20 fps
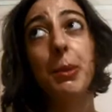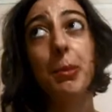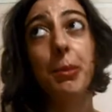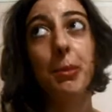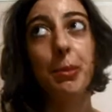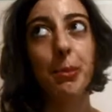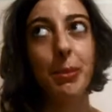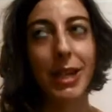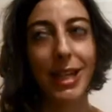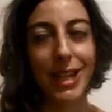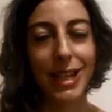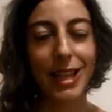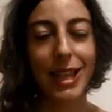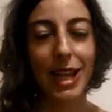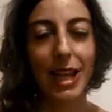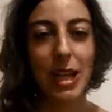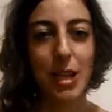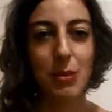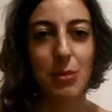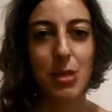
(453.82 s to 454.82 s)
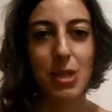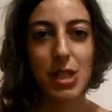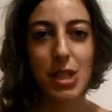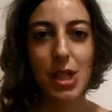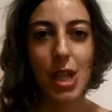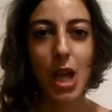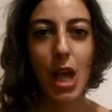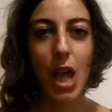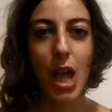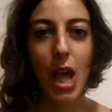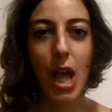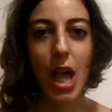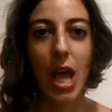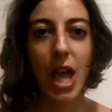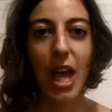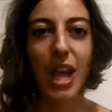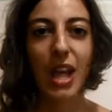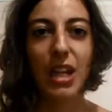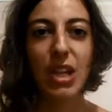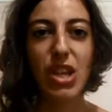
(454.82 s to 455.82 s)
many times.
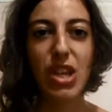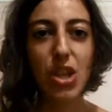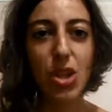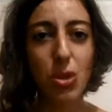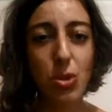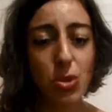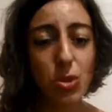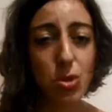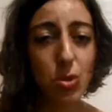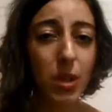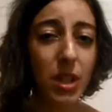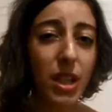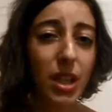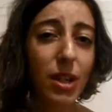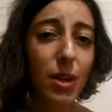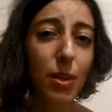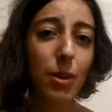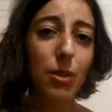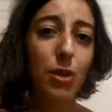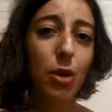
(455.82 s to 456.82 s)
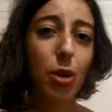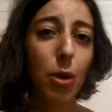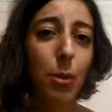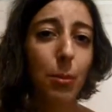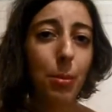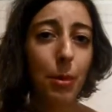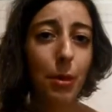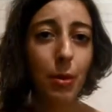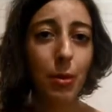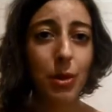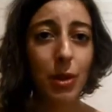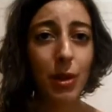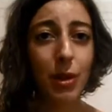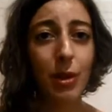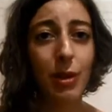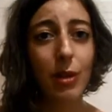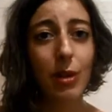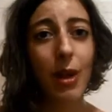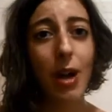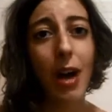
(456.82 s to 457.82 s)
And usually on the
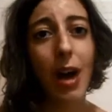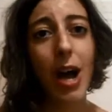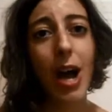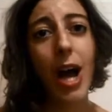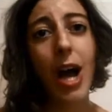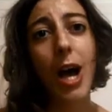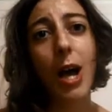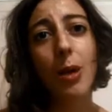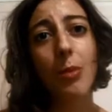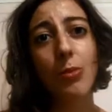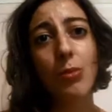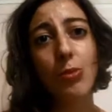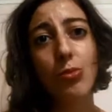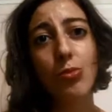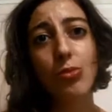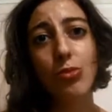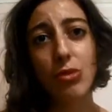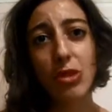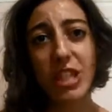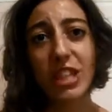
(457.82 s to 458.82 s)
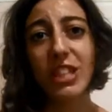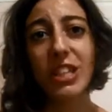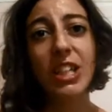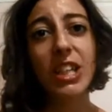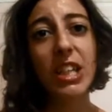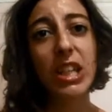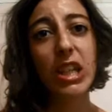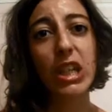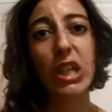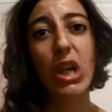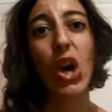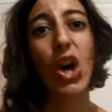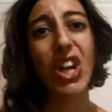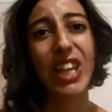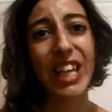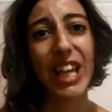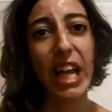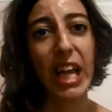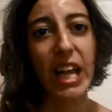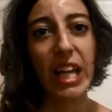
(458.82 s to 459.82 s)
computer, I'm reading
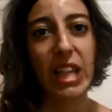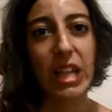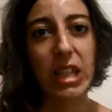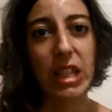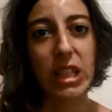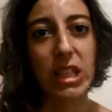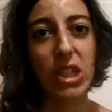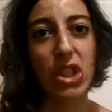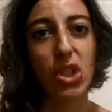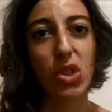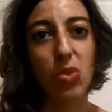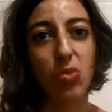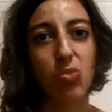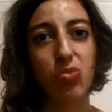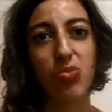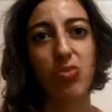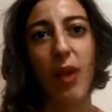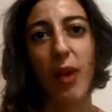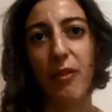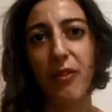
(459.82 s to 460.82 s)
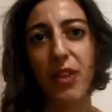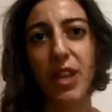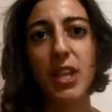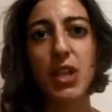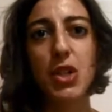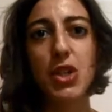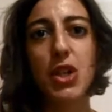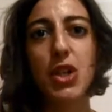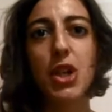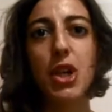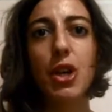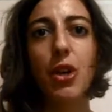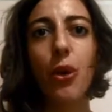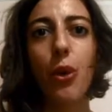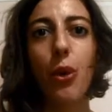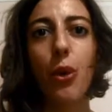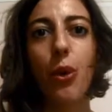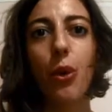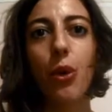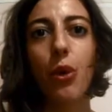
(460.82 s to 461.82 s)
online, fan fiction
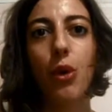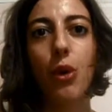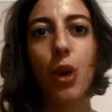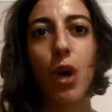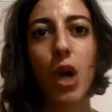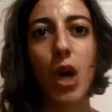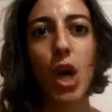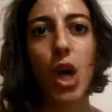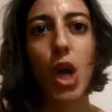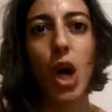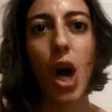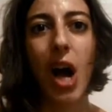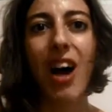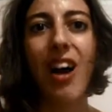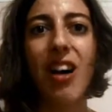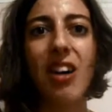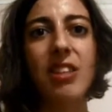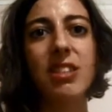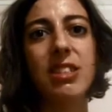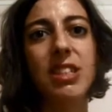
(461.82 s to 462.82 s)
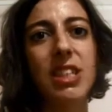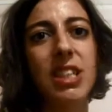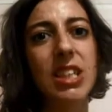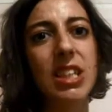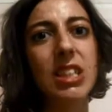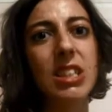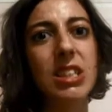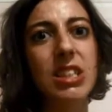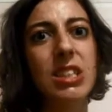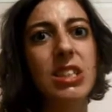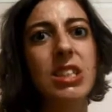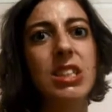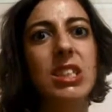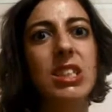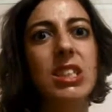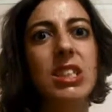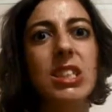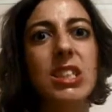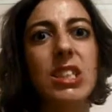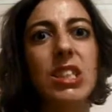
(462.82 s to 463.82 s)
or
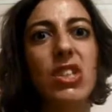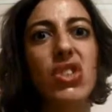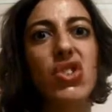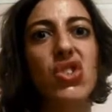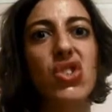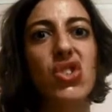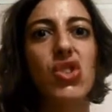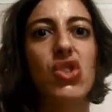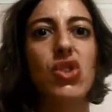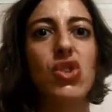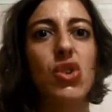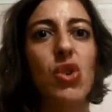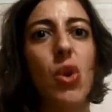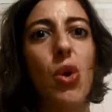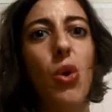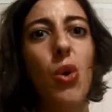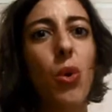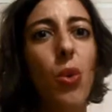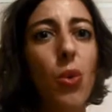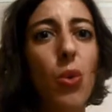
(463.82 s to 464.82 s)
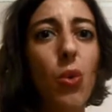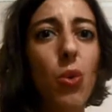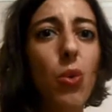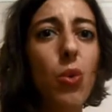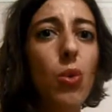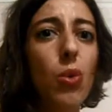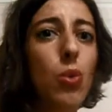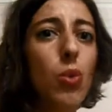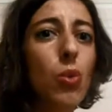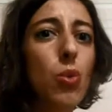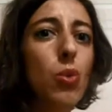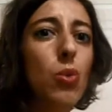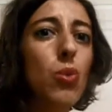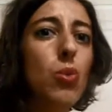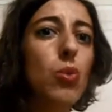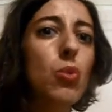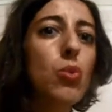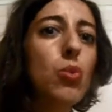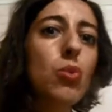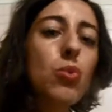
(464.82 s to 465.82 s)
articles. So
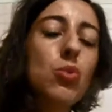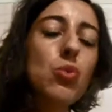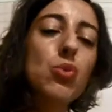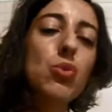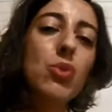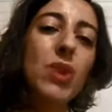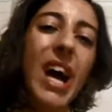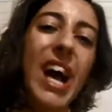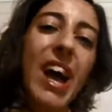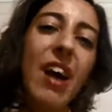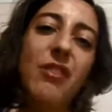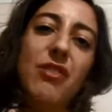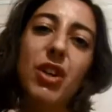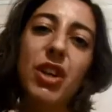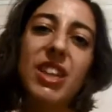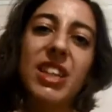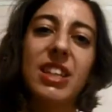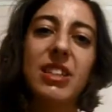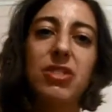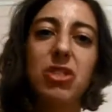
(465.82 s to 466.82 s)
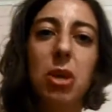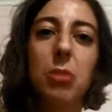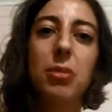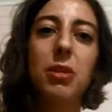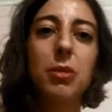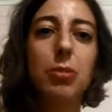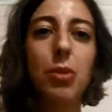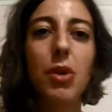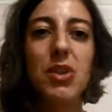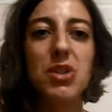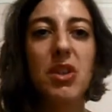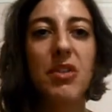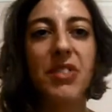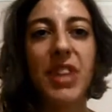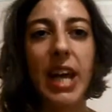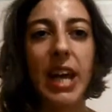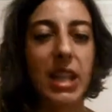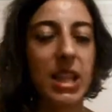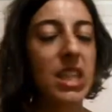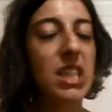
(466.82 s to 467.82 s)
I have gotten in trouble because of that.